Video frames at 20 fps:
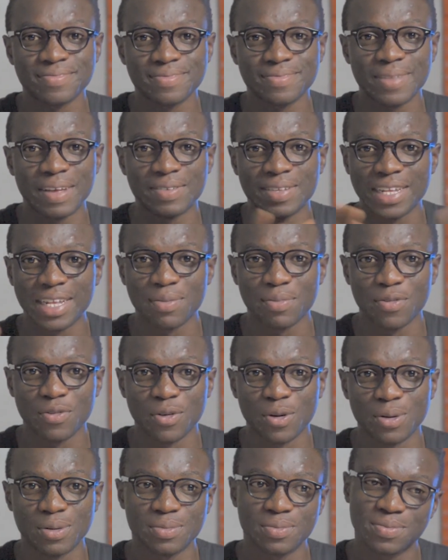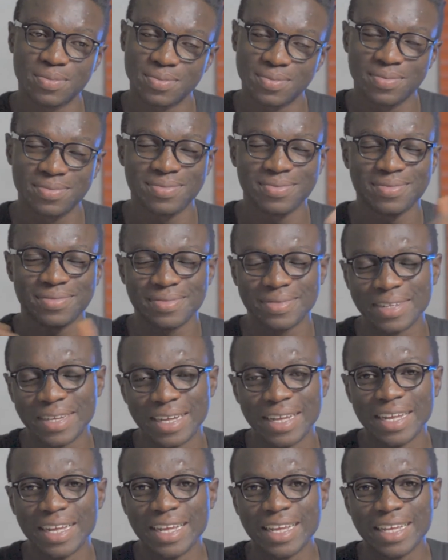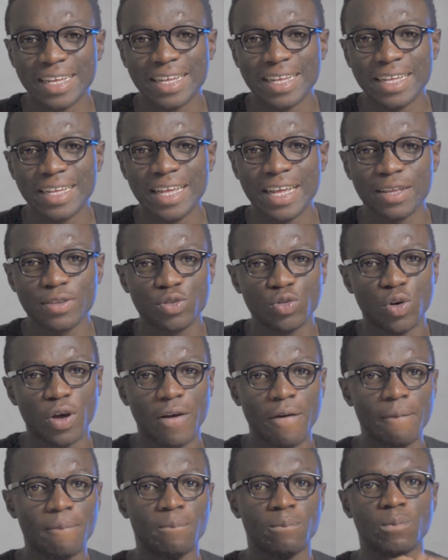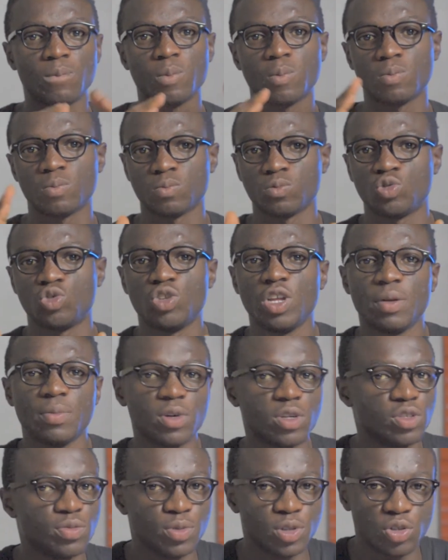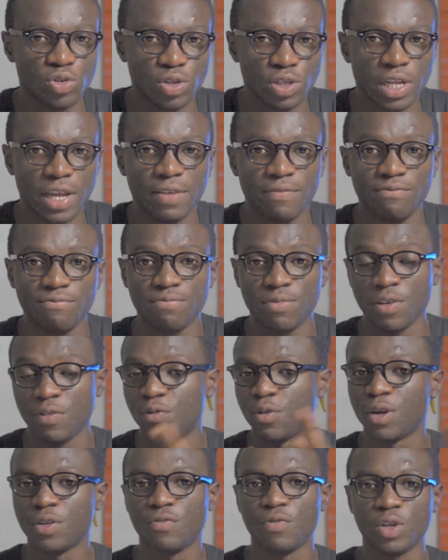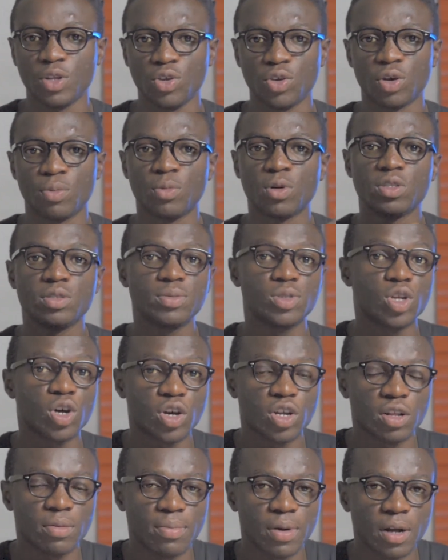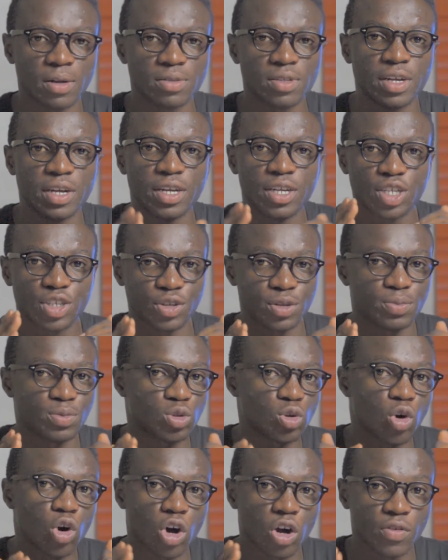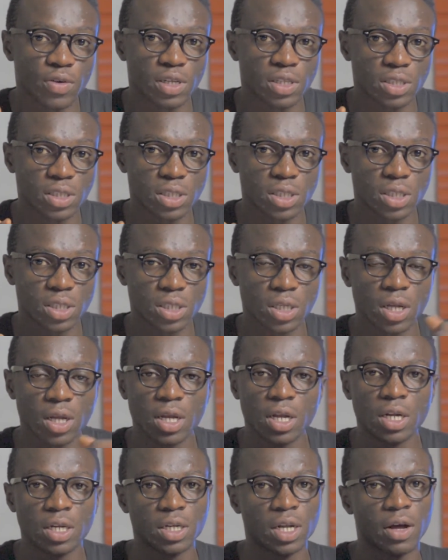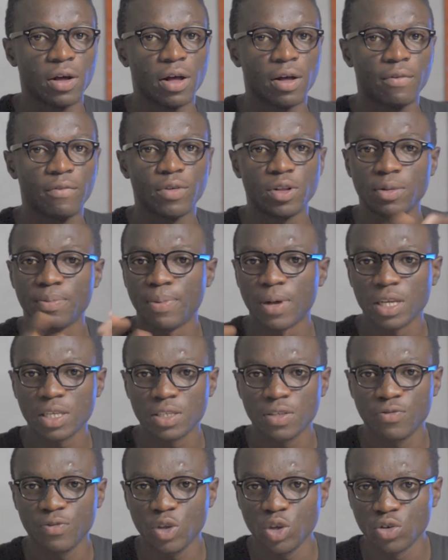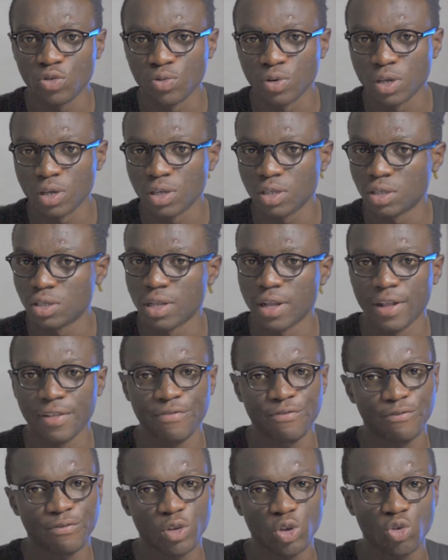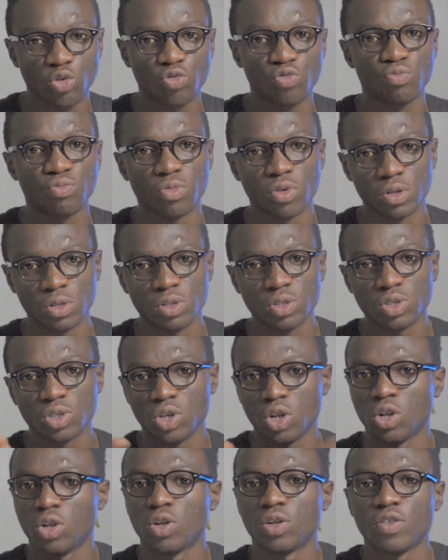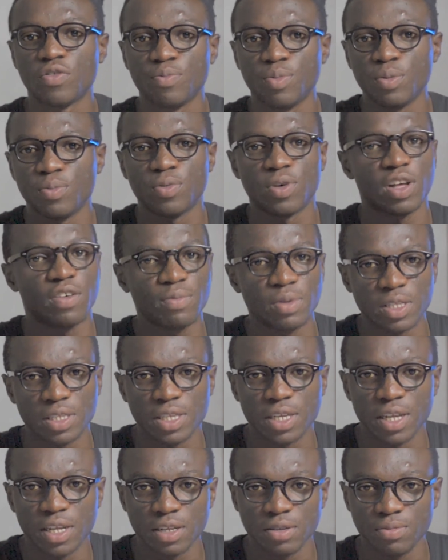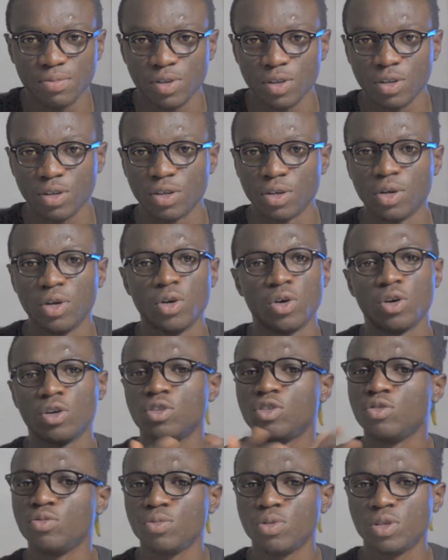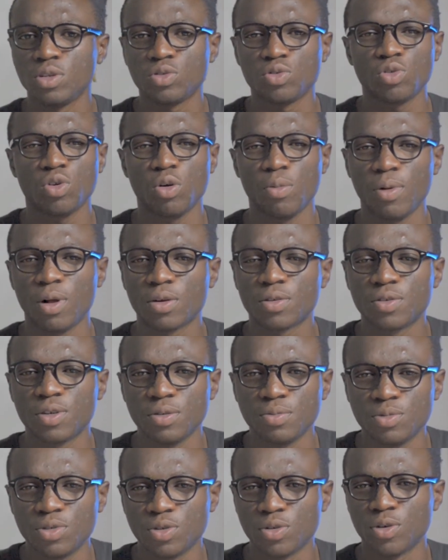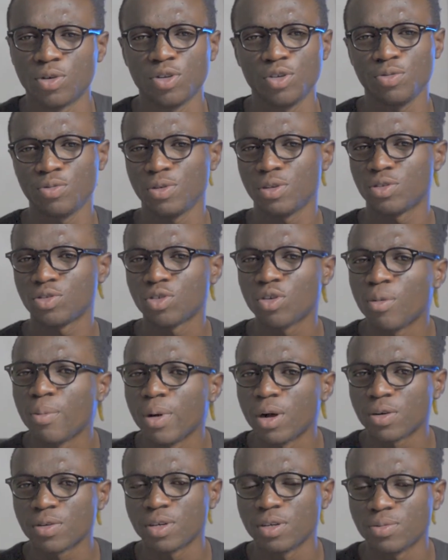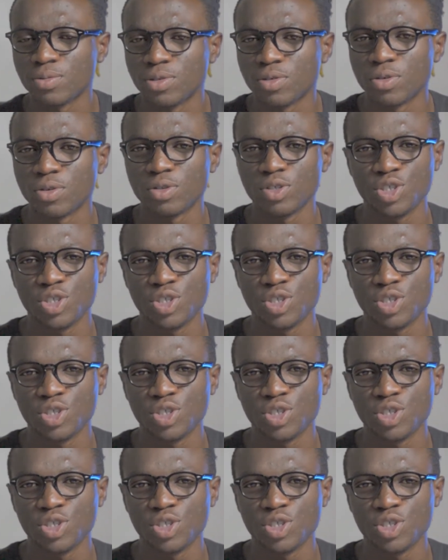I said that before. Yeah, so today I'm going to be doing a different video. I'm going to be talking about cryptocurrencies. Now, for the past few weeks and few months, a lot of people have been telling me, Olumide, talk about crypto. Olumide, talk about crypto.